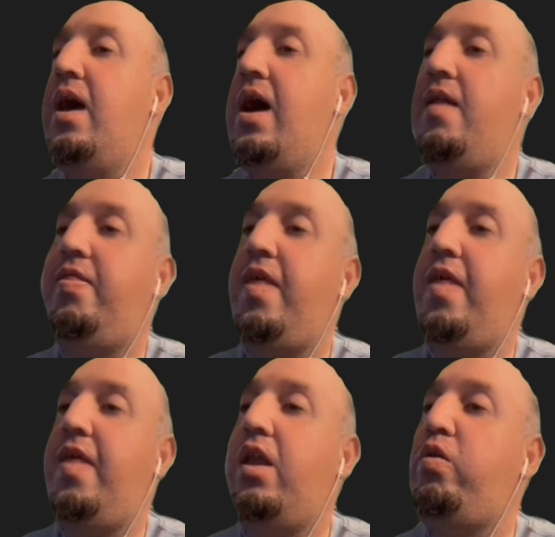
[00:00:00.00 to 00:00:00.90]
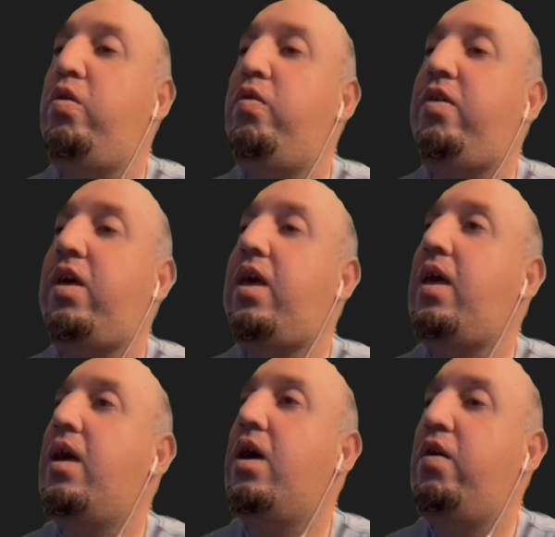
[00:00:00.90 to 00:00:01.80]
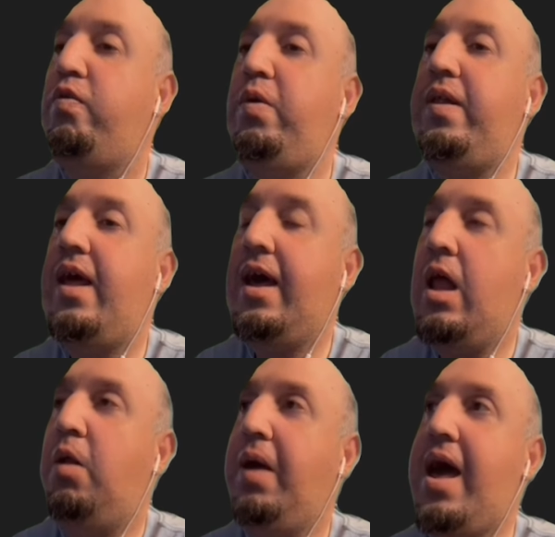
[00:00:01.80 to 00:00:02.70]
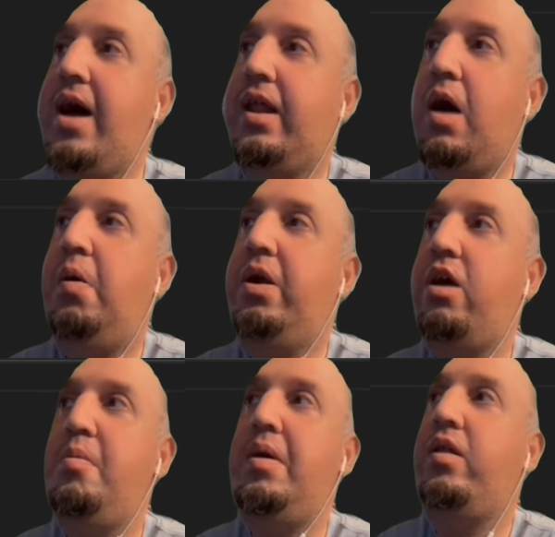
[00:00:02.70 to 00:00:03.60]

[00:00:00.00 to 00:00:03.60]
and then you see, if we take a look at our document,